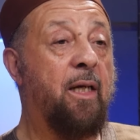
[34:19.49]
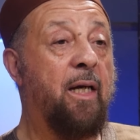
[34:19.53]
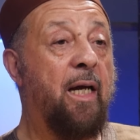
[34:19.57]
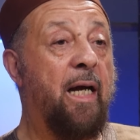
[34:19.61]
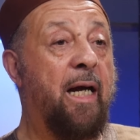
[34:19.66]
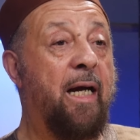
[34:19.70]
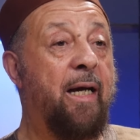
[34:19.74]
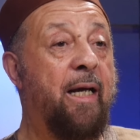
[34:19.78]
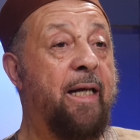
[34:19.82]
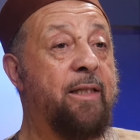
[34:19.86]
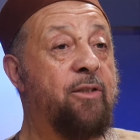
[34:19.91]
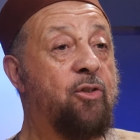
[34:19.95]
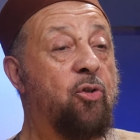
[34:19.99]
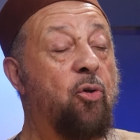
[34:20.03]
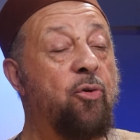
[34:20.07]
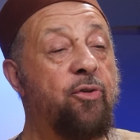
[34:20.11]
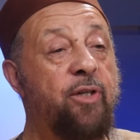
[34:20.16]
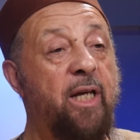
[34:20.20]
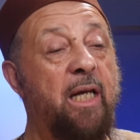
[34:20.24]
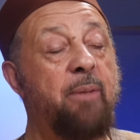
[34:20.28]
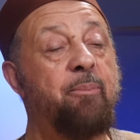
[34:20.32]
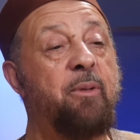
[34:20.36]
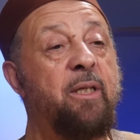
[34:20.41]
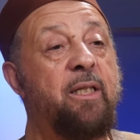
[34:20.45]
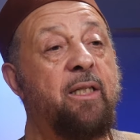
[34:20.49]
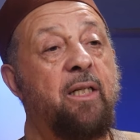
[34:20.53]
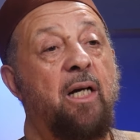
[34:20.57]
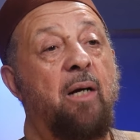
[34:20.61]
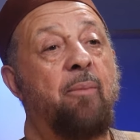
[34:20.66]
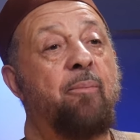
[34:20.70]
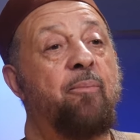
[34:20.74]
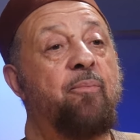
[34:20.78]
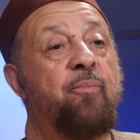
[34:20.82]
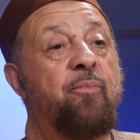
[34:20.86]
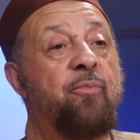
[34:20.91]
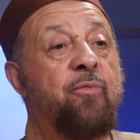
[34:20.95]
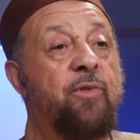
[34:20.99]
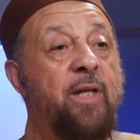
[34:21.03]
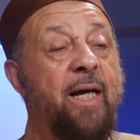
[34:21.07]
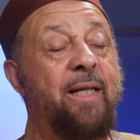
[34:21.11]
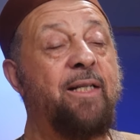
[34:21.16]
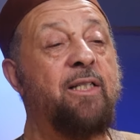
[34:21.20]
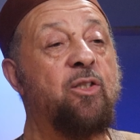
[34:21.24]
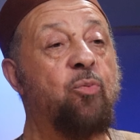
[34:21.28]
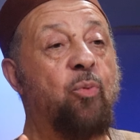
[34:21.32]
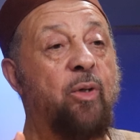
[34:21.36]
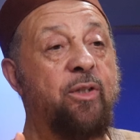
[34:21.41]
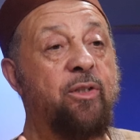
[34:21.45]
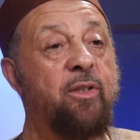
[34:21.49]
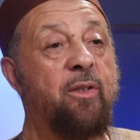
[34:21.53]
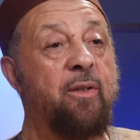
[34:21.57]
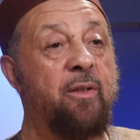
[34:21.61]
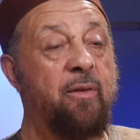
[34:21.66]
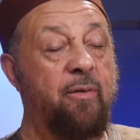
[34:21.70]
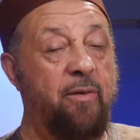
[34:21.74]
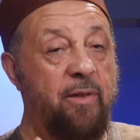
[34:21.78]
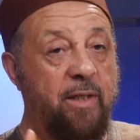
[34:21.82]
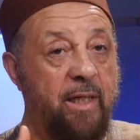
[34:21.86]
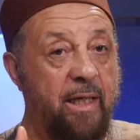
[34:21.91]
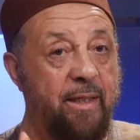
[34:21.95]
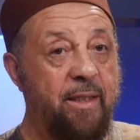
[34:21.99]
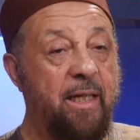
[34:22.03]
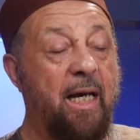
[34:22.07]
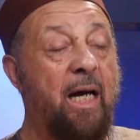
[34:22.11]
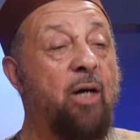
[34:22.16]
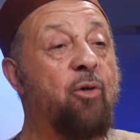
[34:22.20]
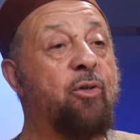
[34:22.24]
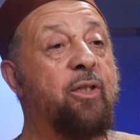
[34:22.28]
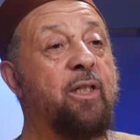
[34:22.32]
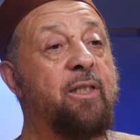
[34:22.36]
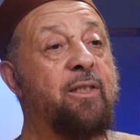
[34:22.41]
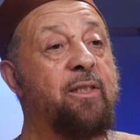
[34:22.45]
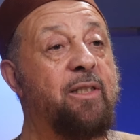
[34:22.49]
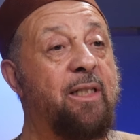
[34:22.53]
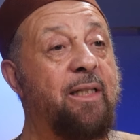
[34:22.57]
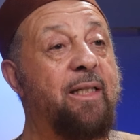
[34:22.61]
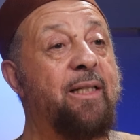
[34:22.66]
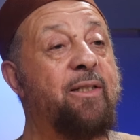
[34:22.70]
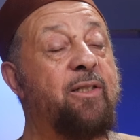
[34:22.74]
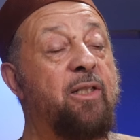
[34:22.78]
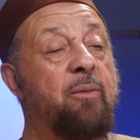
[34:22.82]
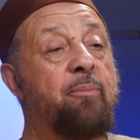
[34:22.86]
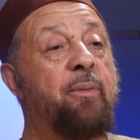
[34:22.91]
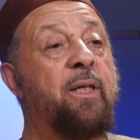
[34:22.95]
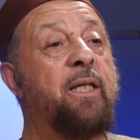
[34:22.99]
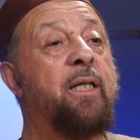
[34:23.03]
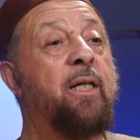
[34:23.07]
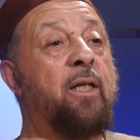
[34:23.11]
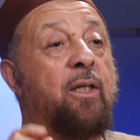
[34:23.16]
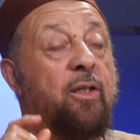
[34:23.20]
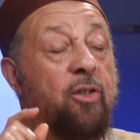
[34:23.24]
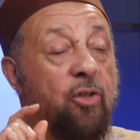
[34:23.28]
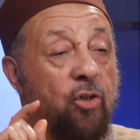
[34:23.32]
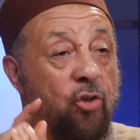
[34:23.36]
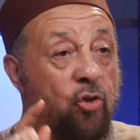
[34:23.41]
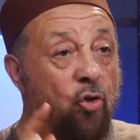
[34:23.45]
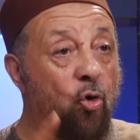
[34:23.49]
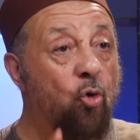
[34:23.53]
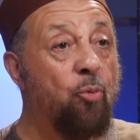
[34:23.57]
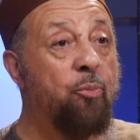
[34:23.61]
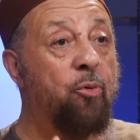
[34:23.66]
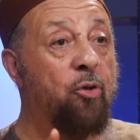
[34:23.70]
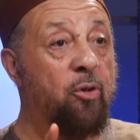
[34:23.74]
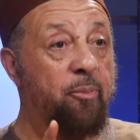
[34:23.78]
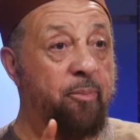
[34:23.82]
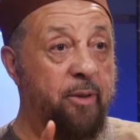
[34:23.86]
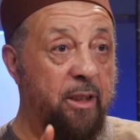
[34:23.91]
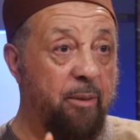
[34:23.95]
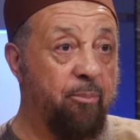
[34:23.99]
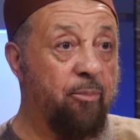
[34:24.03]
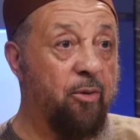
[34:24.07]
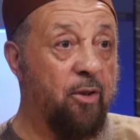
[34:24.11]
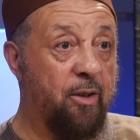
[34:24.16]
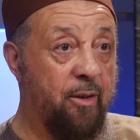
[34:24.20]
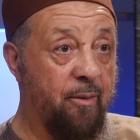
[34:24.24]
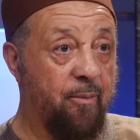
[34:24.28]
And so they become, that is what they're now considered to be noble people.